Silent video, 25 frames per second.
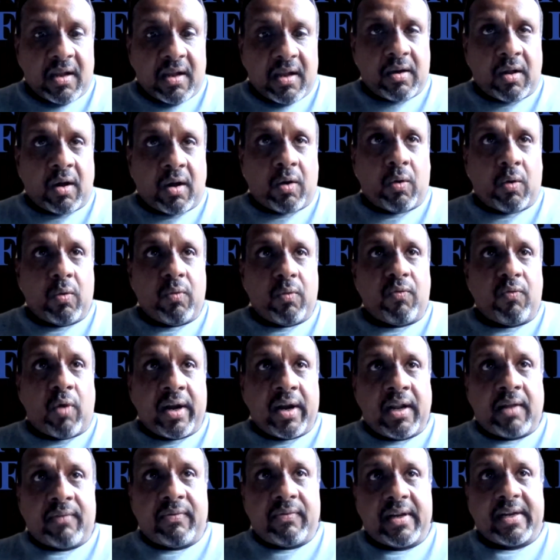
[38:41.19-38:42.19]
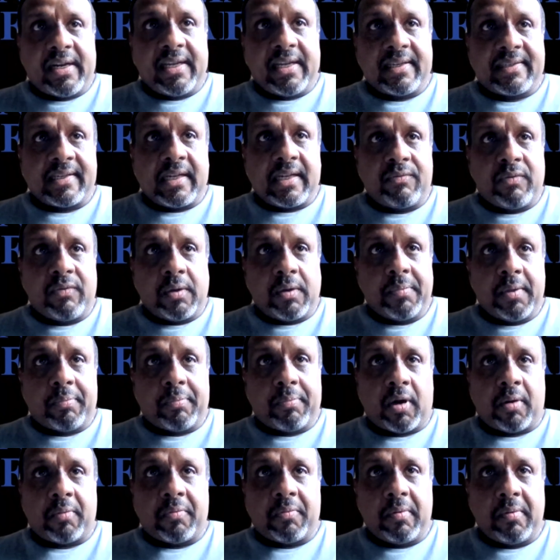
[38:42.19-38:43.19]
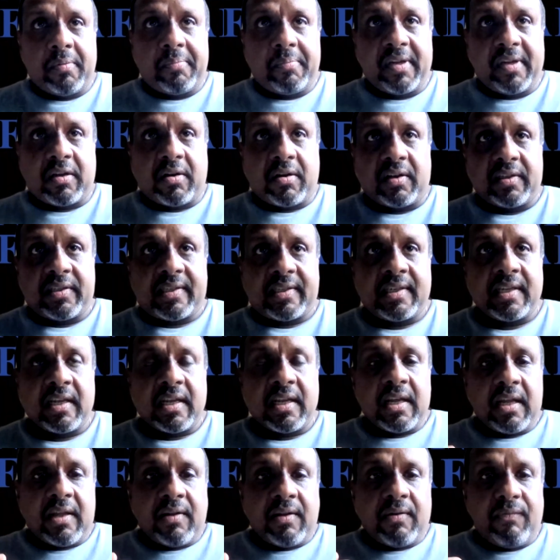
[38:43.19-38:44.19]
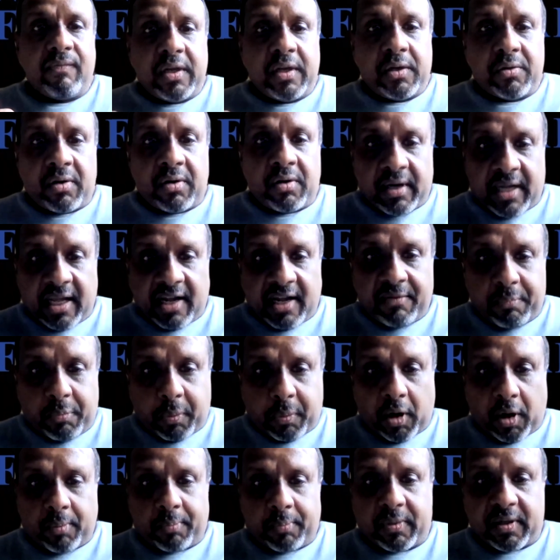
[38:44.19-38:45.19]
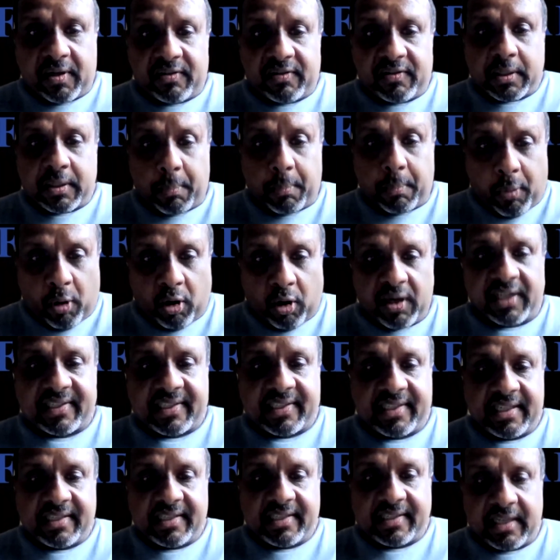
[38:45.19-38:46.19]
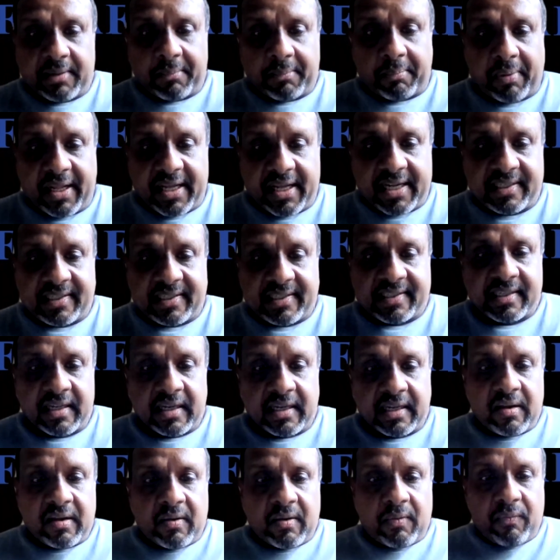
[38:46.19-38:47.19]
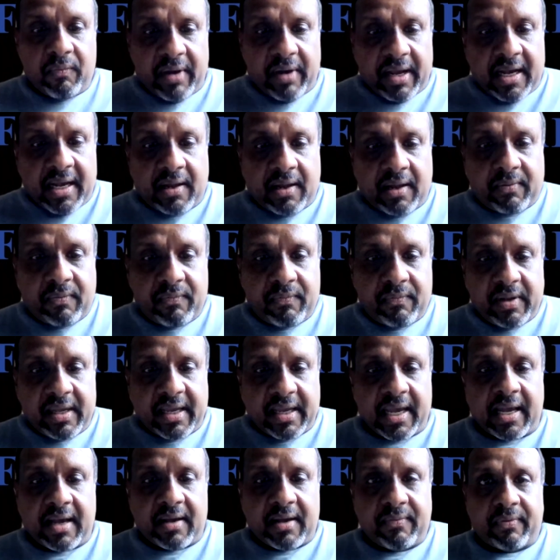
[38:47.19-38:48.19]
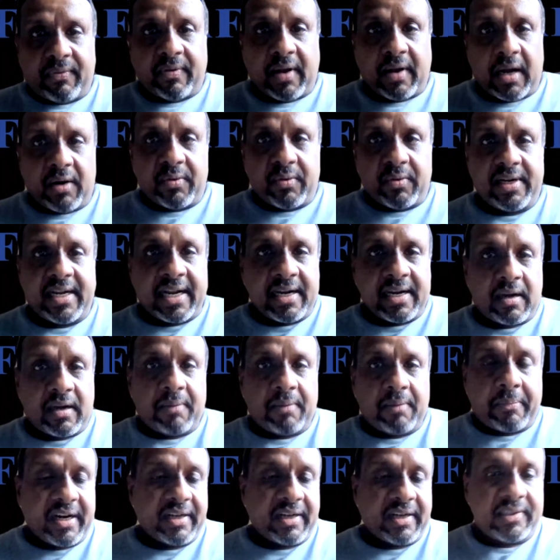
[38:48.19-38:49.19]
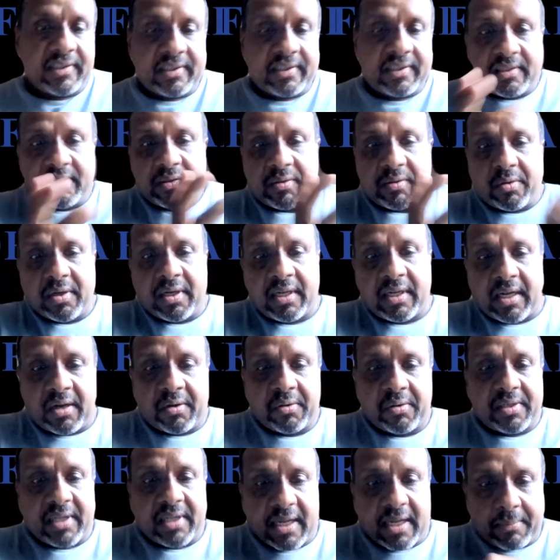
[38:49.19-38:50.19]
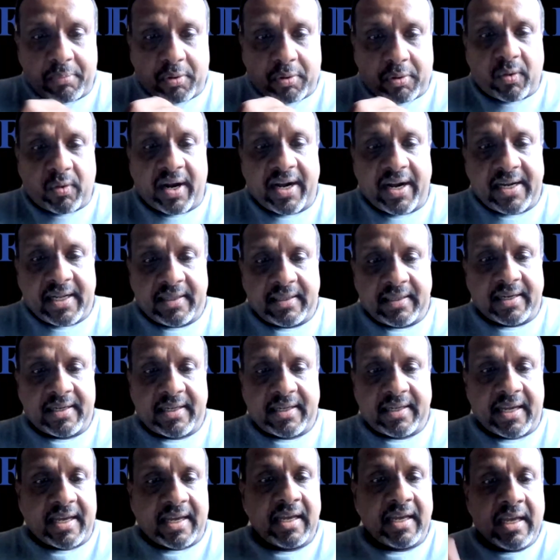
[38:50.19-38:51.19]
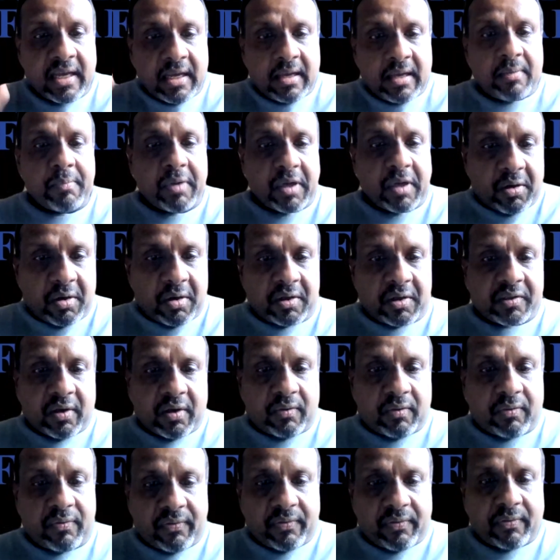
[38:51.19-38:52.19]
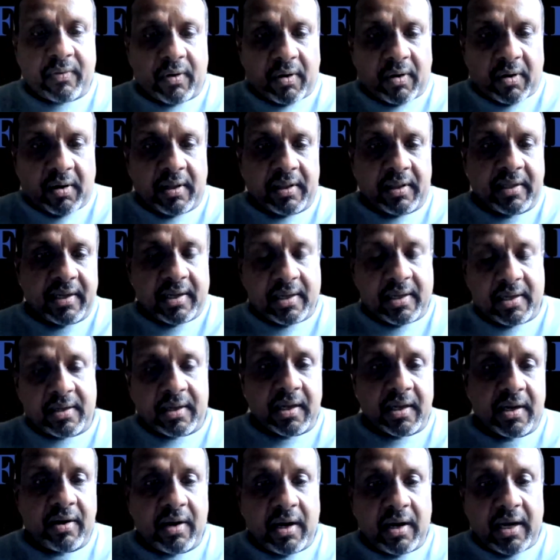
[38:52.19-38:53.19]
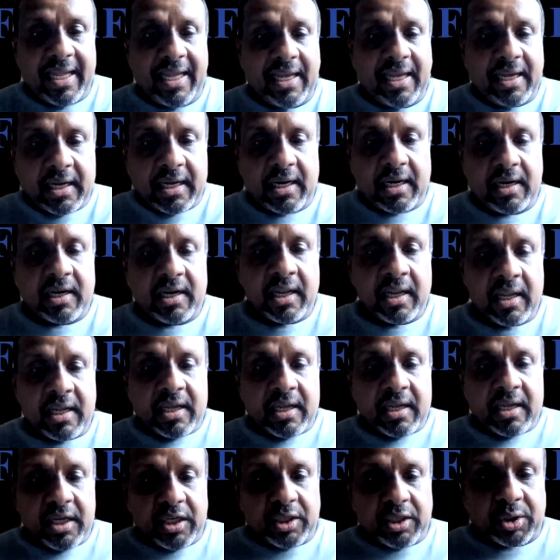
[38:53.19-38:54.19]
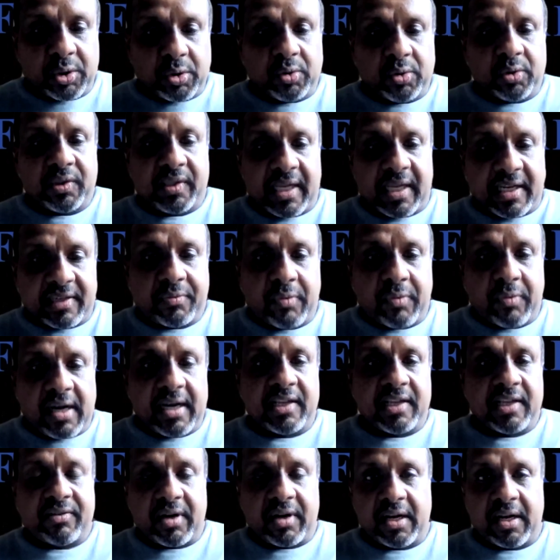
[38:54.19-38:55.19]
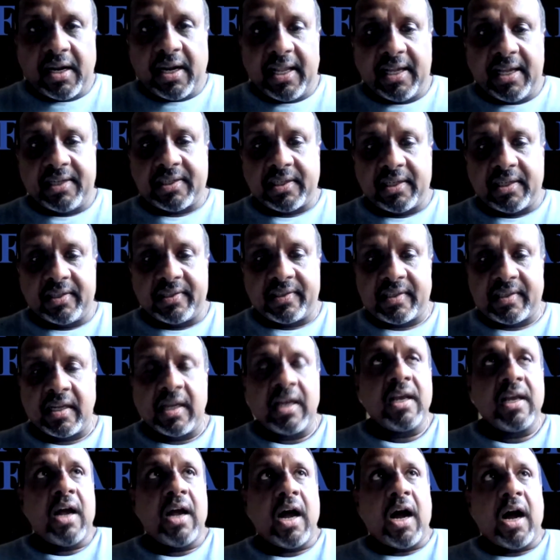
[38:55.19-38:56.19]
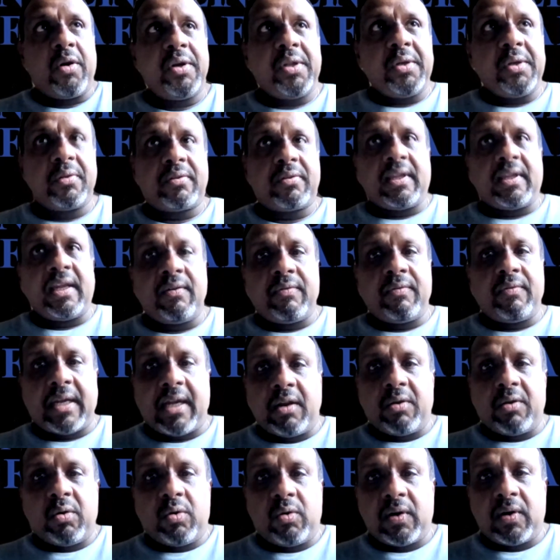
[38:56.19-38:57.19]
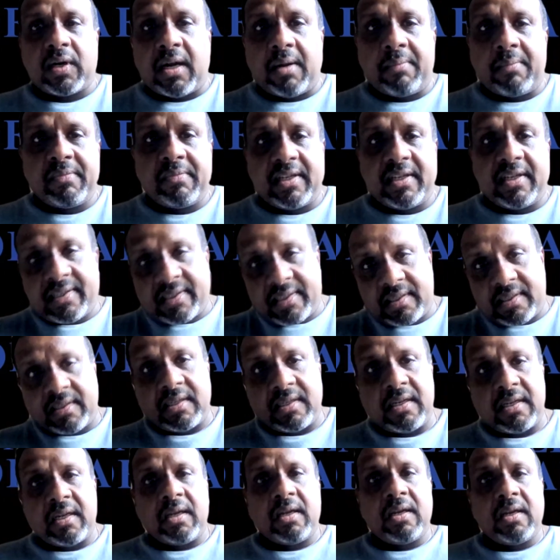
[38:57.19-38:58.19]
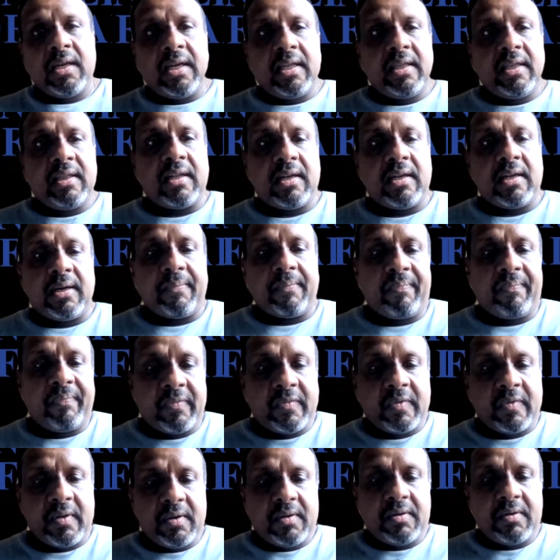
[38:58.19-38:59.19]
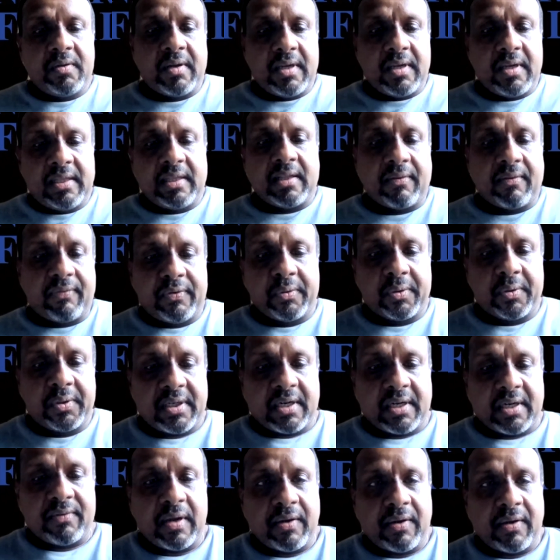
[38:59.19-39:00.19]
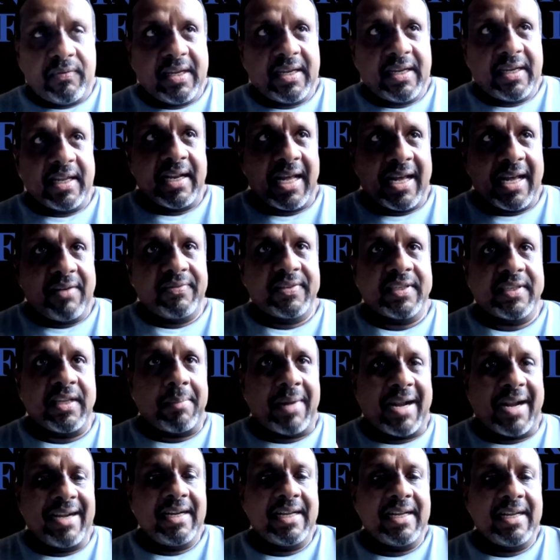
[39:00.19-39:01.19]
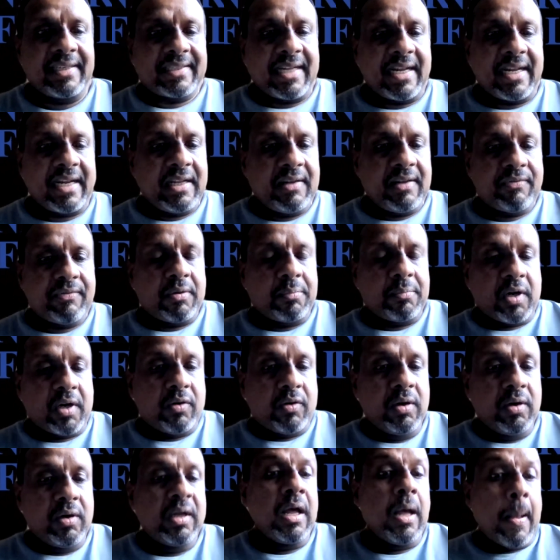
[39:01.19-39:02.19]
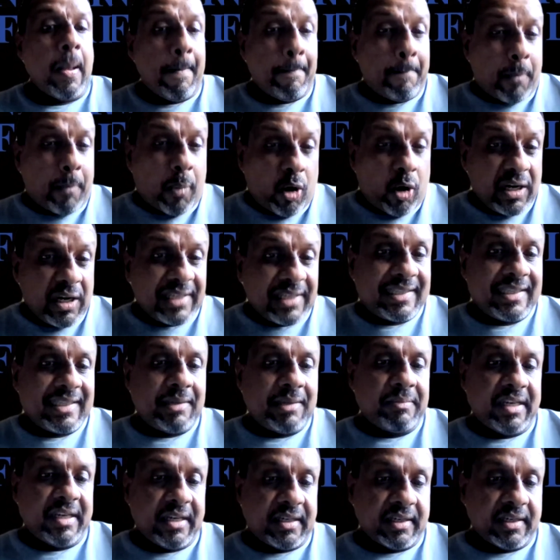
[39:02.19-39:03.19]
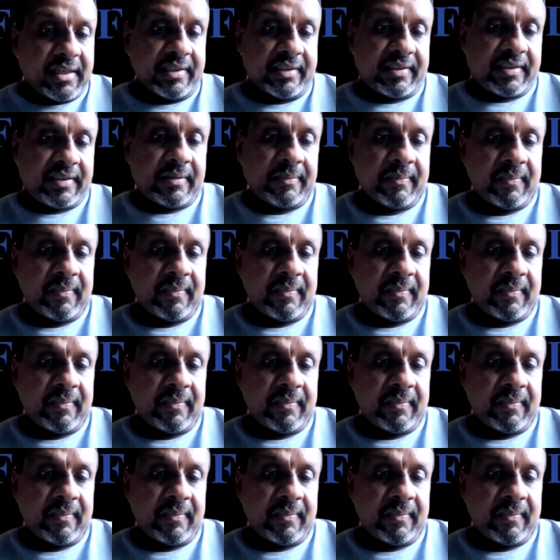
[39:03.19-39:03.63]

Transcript: Now, one of the reason will be probably because we do not have proper policies in place where we have our dental practitioners going out and providing that care because of all the legal issues as well as regulations. How do you think we can overcome this in the in the future, where we can have some understanding from our policymakers